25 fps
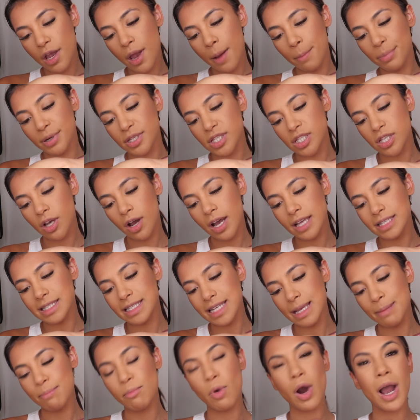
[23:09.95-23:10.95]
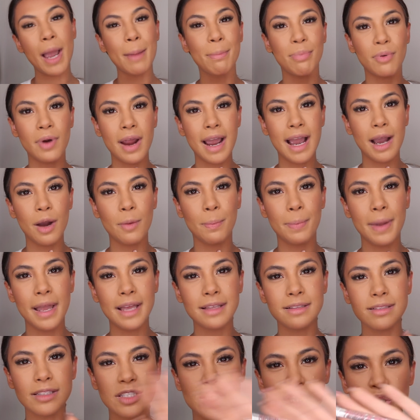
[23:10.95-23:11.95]
Precisely My Brow
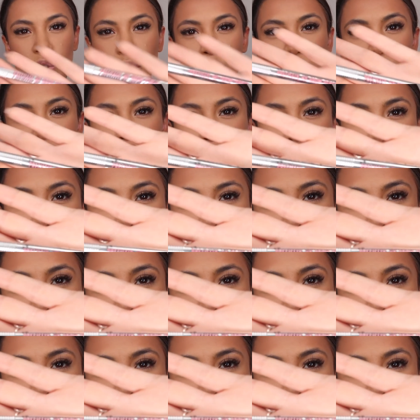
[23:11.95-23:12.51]
pencil